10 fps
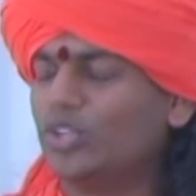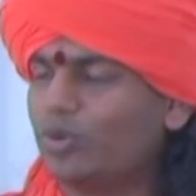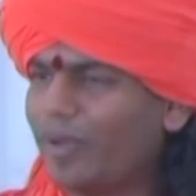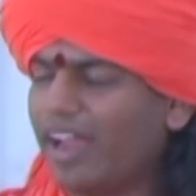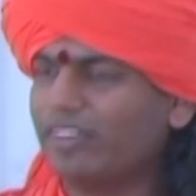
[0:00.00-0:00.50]

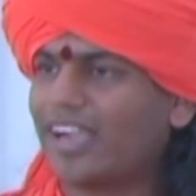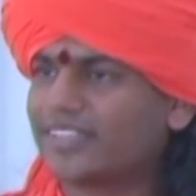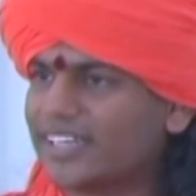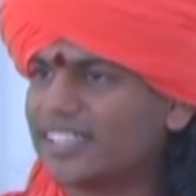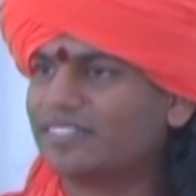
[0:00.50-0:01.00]
you may have to
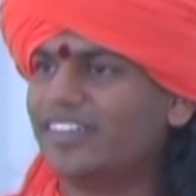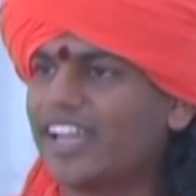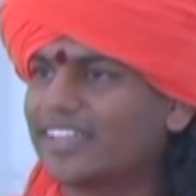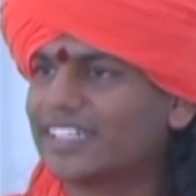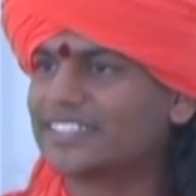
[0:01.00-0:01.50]
utter that word
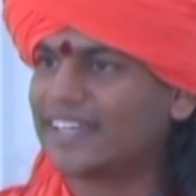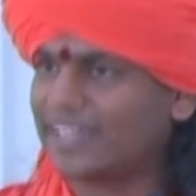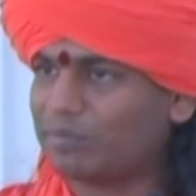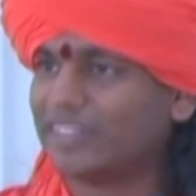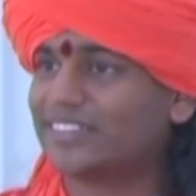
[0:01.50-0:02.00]
unclutching
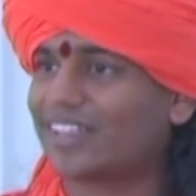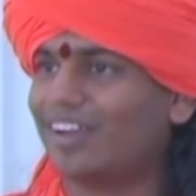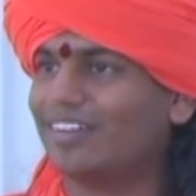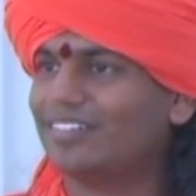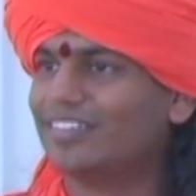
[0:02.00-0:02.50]
like a
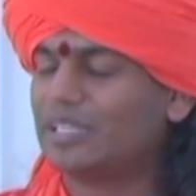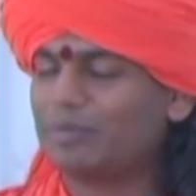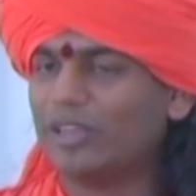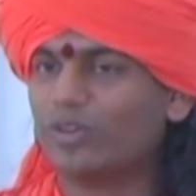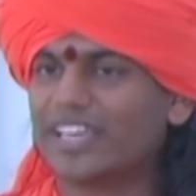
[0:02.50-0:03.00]
mantra. It
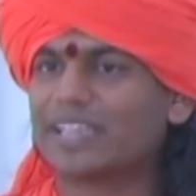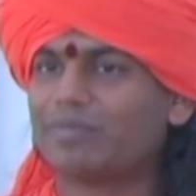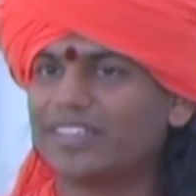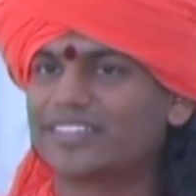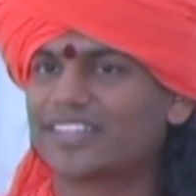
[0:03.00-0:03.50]
may look like a
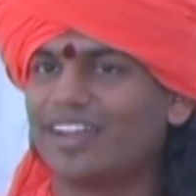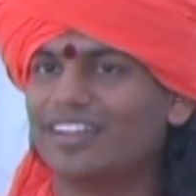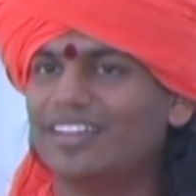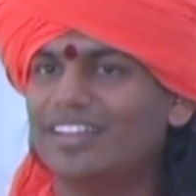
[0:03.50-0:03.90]
mantra.